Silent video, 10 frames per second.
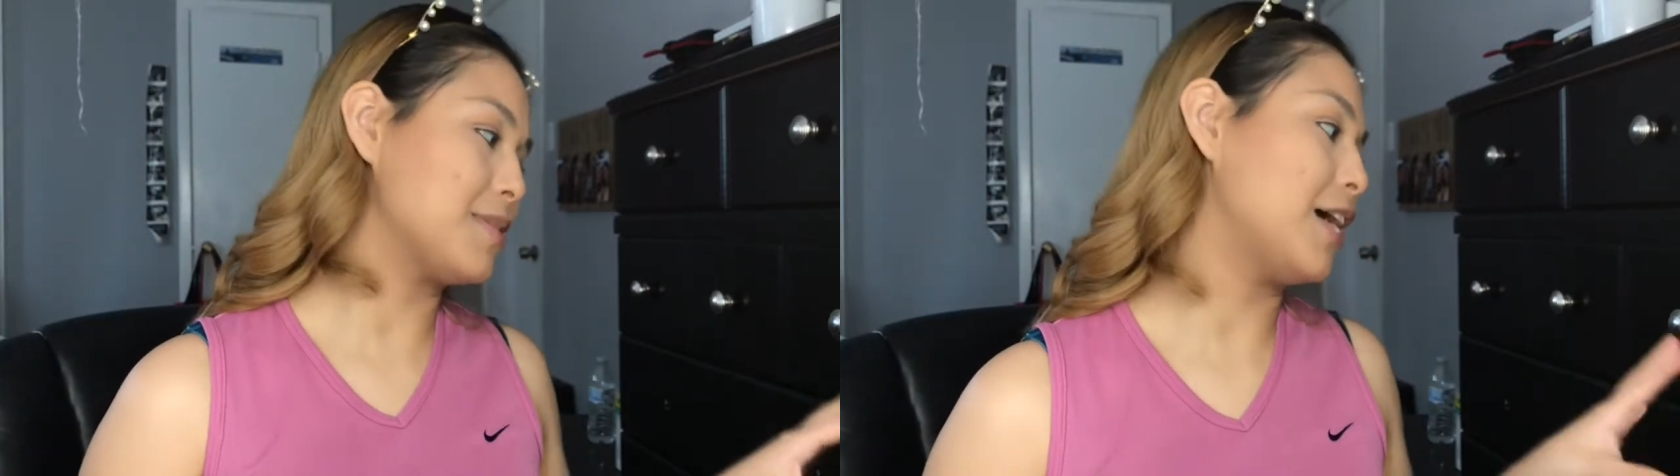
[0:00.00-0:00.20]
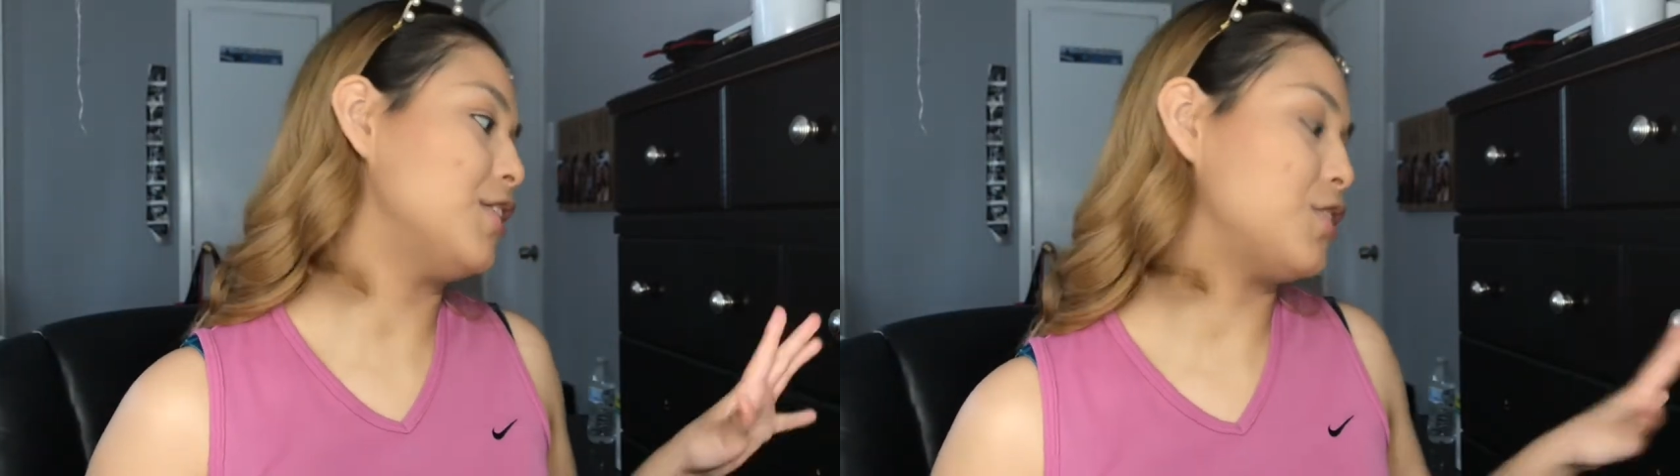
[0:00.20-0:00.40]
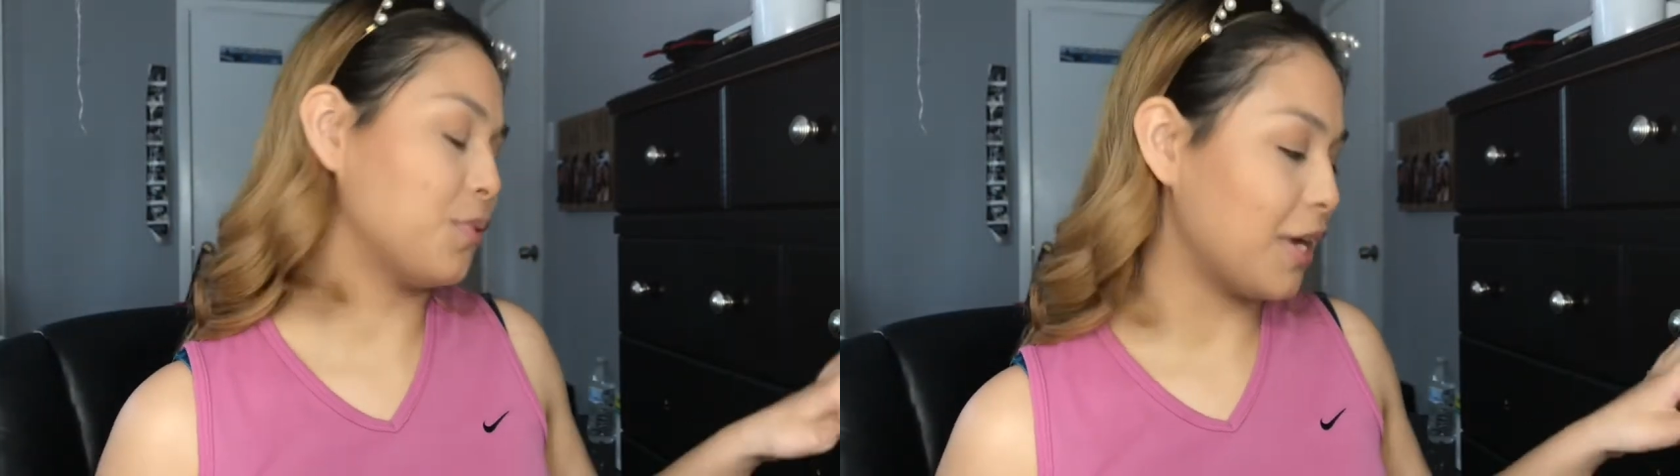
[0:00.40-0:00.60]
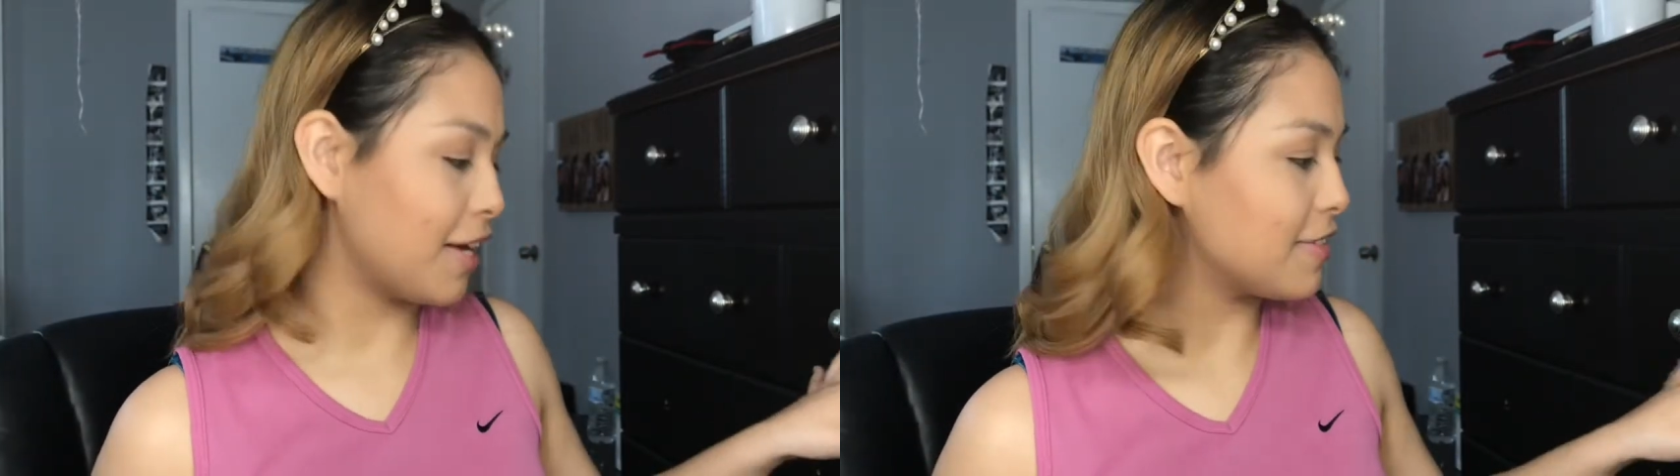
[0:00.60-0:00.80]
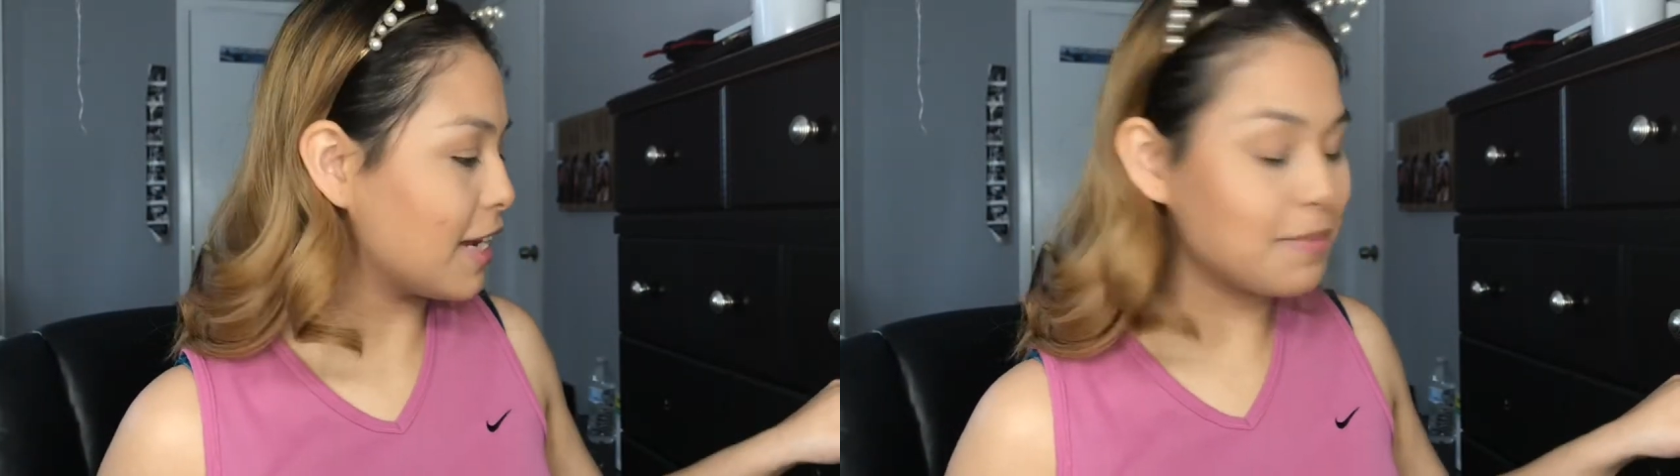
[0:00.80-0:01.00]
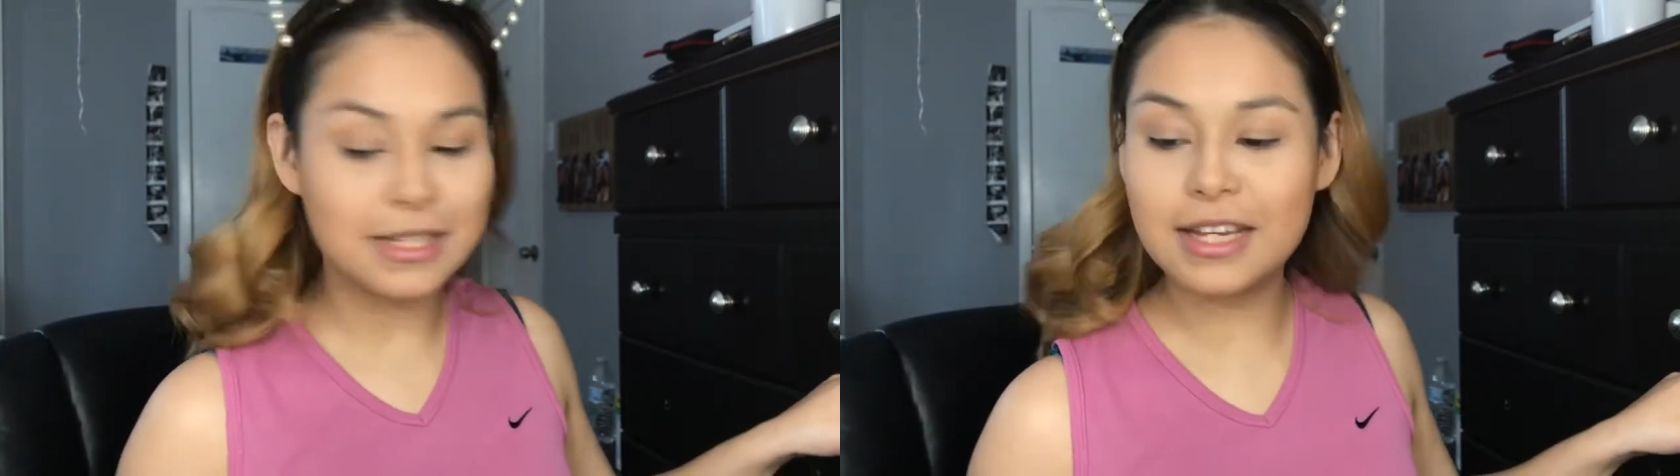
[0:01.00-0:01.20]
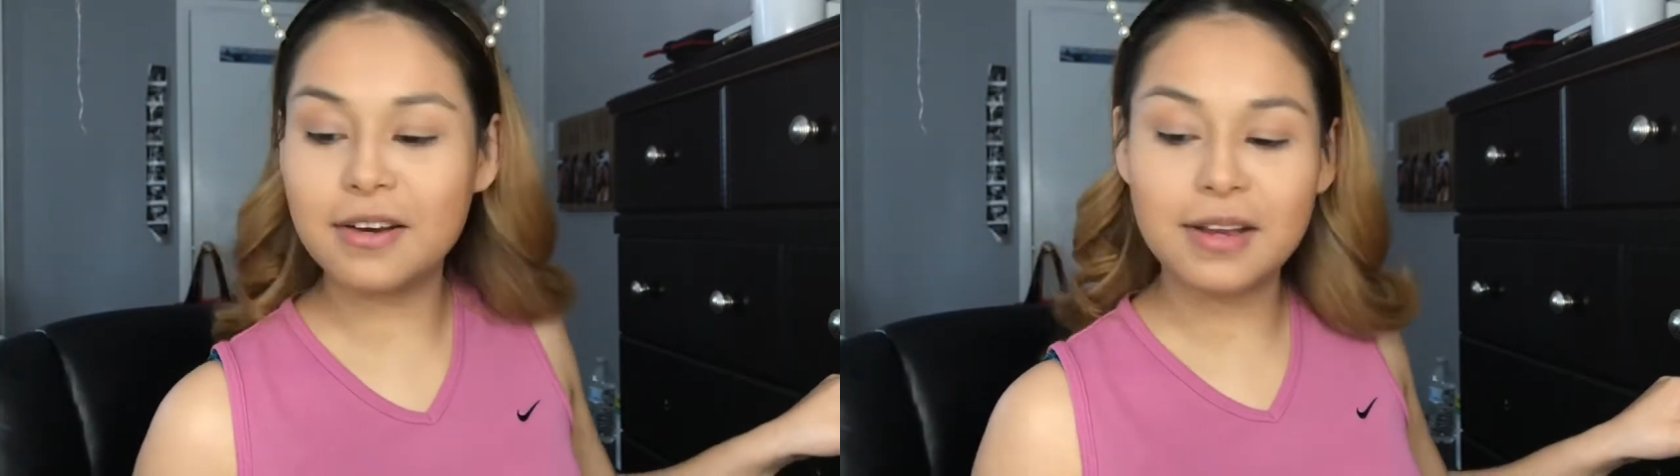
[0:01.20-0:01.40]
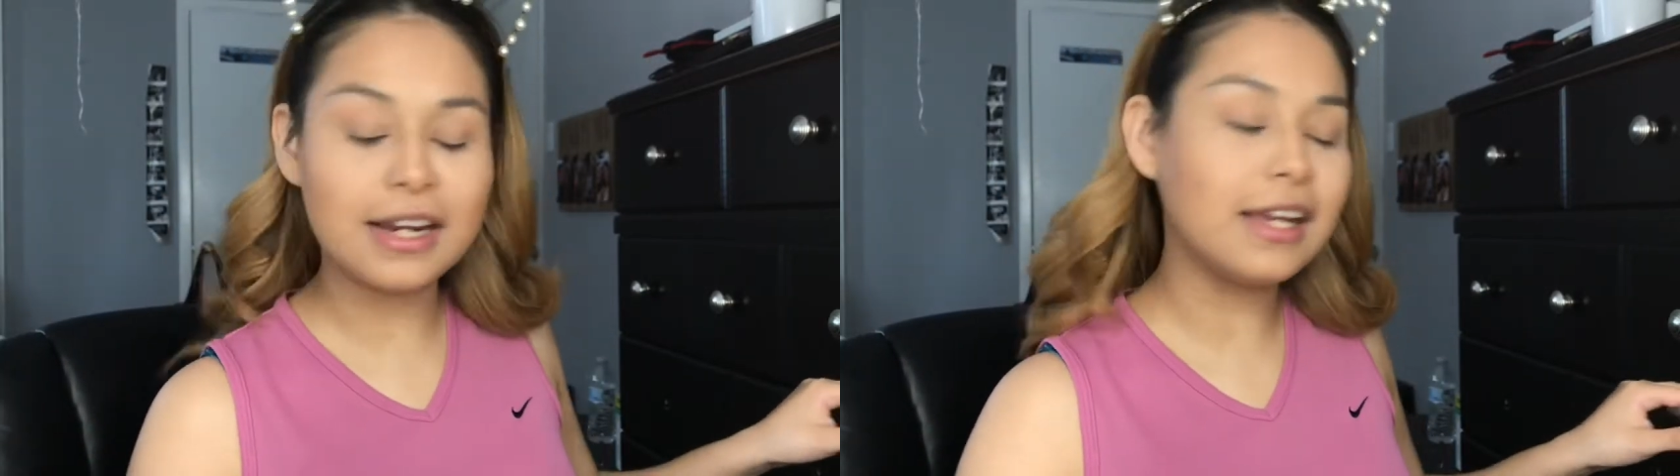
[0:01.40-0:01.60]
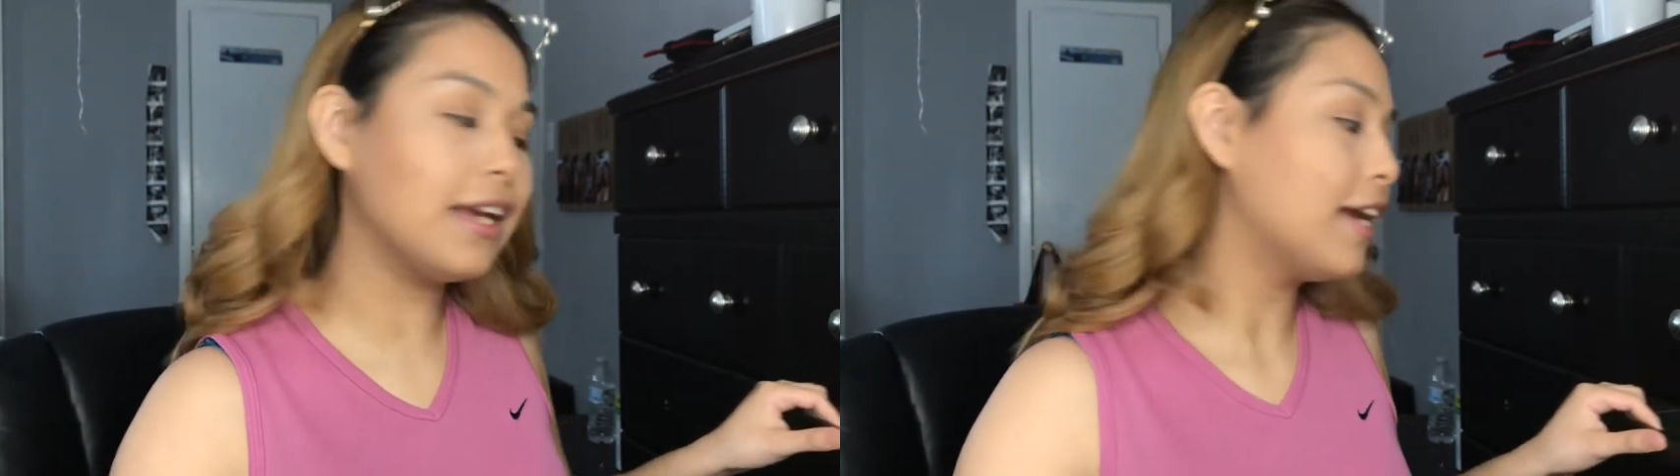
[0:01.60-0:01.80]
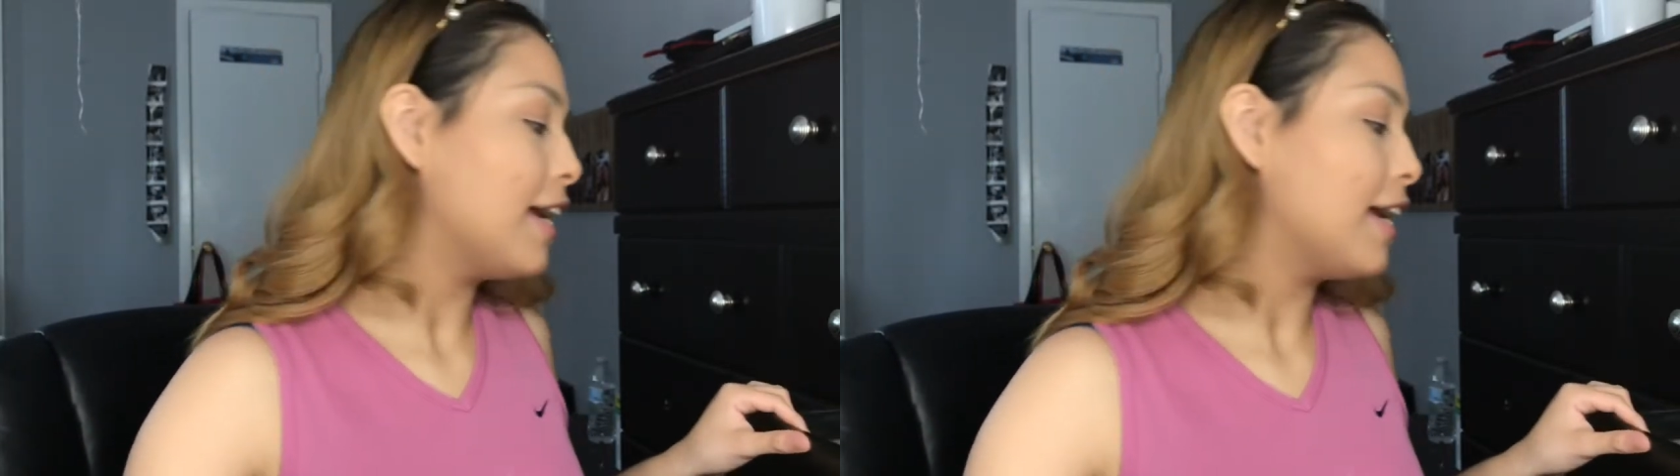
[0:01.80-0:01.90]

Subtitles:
I don't have time to get ready.